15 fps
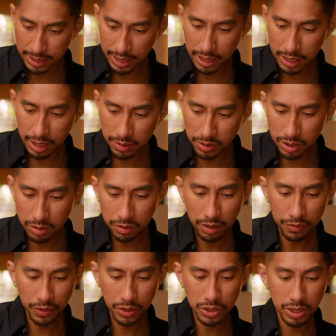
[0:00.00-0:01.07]
Nine of Cups with the
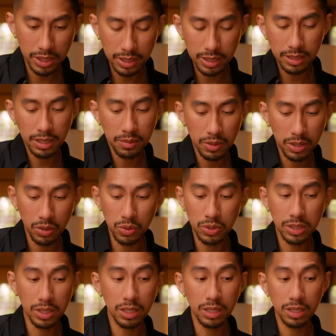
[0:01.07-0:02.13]
Wheel of Fortune. This is someone
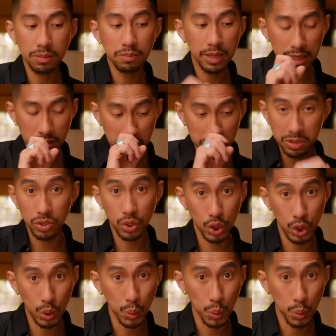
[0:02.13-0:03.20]
who's gonna come back
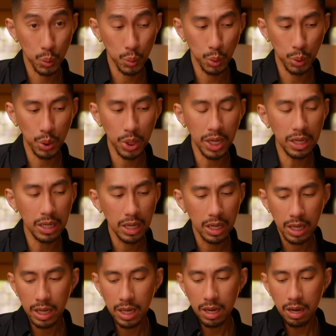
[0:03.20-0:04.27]
towards you. Okay?
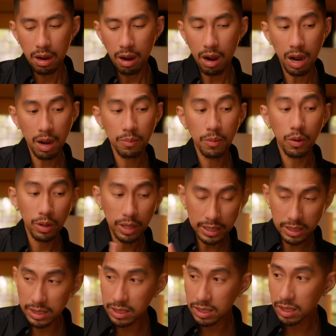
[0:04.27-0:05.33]
Um,
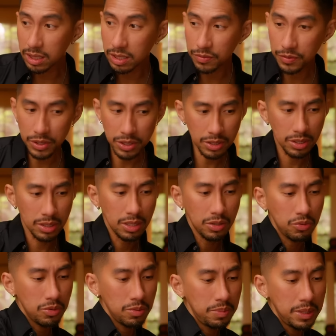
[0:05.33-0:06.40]
let's discuss first
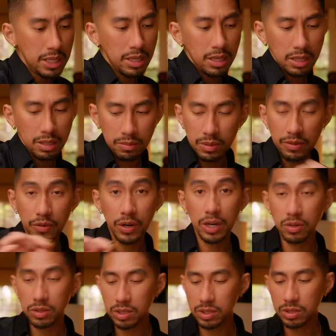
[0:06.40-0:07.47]
the ruby before
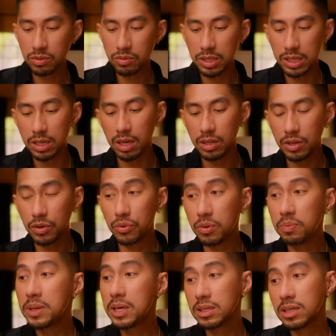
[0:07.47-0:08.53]
I continue to read. The
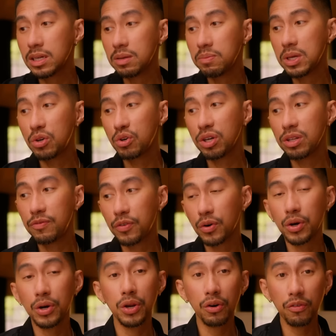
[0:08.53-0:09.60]
ruby is going to be good
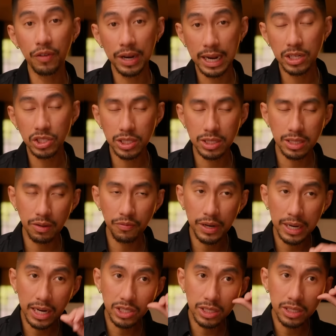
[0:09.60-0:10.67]
for your financial
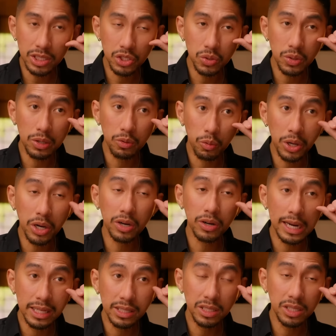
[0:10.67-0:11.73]
financial issue and
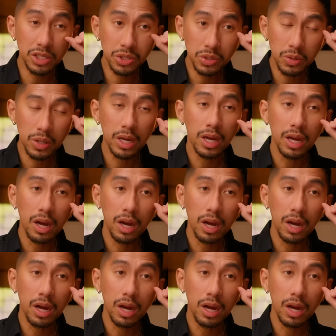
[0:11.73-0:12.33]
work-related issue.